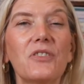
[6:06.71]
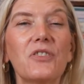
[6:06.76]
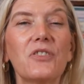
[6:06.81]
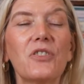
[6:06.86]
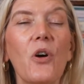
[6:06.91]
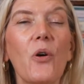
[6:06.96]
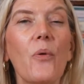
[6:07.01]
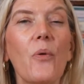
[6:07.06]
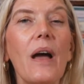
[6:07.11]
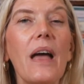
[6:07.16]

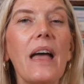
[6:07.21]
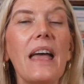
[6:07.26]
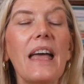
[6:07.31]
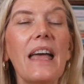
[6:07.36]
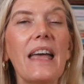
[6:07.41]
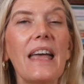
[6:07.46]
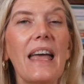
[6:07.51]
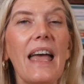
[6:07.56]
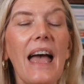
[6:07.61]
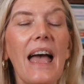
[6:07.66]
So
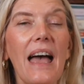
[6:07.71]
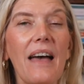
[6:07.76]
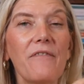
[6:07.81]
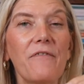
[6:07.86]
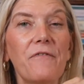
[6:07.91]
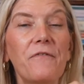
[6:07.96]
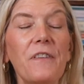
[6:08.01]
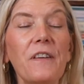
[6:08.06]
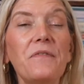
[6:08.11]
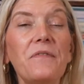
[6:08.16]

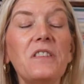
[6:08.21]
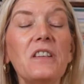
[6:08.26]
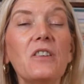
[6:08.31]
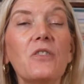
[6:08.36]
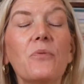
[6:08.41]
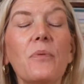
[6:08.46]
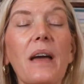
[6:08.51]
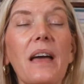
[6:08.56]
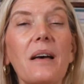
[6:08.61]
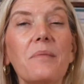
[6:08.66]
50
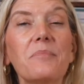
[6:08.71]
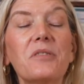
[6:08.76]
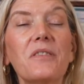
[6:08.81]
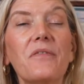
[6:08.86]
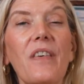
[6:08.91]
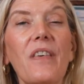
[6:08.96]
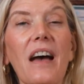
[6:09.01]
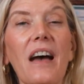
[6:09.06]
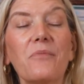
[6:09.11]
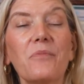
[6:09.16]
grams
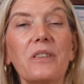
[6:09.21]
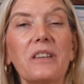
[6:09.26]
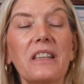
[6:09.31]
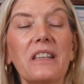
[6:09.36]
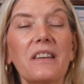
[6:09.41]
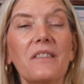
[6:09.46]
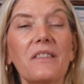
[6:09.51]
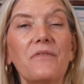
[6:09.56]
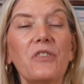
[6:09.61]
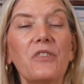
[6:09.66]
of that would
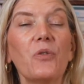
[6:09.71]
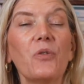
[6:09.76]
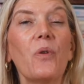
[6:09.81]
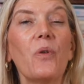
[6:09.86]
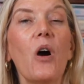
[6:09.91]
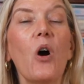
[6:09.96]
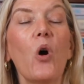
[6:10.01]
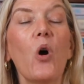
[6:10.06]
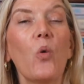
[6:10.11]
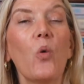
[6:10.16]
give
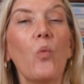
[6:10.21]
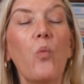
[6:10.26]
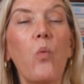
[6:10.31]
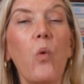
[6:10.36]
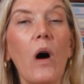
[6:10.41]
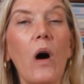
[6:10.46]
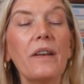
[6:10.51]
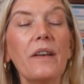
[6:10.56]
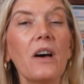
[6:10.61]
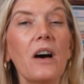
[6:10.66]
you
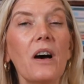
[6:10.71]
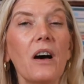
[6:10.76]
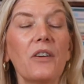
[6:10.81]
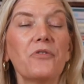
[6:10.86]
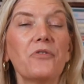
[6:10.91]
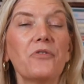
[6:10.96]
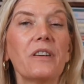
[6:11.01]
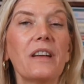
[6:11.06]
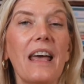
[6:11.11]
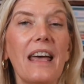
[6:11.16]

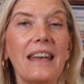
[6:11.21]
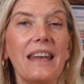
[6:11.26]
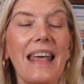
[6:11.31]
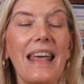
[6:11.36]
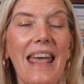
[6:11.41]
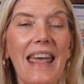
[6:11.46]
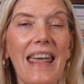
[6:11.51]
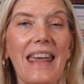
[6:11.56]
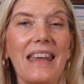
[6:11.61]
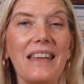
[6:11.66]

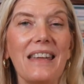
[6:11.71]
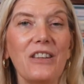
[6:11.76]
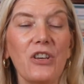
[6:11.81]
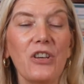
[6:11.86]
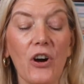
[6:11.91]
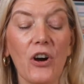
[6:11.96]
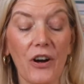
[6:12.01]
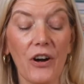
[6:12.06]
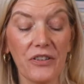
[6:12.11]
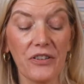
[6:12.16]
108
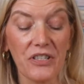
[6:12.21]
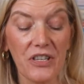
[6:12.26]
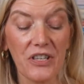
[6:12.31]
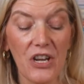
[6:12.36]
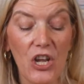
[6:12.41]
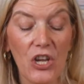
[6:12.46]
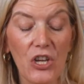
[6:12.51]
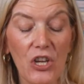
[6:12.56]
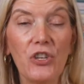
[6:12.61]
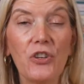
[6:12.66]
yards.
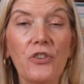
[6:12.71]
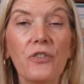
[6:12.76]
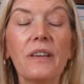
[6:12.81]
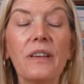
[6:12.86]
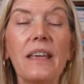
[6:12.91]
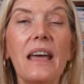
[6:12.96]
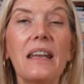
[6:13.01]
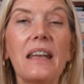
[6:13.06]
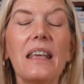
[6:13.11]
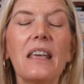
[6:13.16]
You're
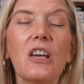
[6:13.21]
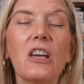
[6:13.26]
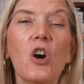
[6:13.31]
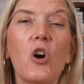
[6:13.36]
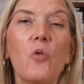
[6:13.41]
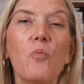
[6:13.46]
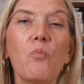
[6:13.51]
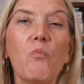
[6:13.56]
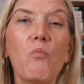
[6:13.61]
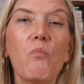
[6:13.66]
getting
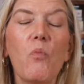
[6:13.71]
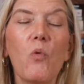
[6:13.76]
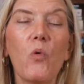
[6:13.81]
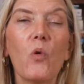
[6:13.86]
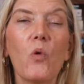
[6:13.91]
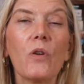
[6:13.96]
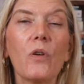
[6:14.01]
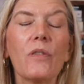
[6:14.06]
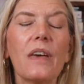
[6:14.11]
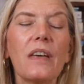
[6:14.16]

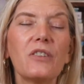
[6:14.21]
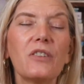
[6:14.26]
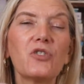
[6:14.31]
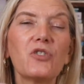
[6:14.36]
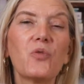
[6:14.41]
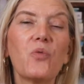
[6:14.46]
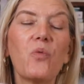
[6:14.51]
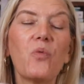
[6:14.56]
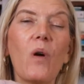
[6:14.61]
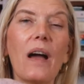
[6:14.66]
more than
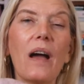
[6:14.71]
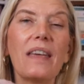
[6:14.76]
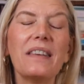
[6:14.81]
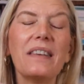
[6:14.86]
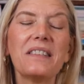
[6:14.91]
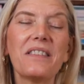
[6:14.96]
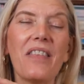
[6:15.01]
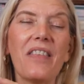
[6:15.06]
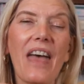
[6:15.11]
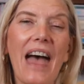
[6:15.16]

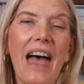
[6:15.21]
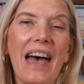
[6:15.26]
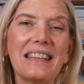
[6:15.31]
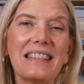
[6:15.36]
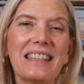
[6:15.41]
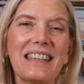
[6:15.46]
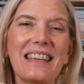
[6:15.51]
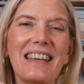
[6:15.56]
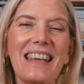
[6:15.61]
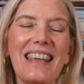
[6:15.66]
twice
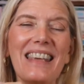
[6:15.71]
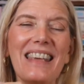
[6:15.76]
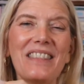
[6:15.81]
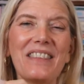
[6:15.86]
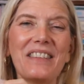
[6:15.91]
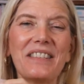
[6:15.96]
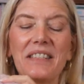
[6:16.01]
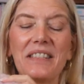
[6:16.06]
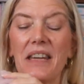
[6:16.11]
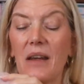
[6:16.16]
that in
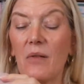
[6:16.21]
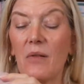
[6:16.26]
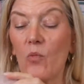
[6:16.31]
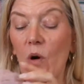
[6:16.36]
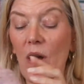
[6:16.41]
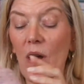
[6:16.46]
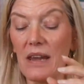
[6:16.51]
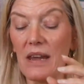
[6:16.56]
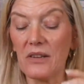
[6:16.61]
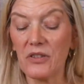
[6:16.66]
the same
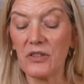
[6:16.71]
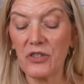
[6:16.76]
weight.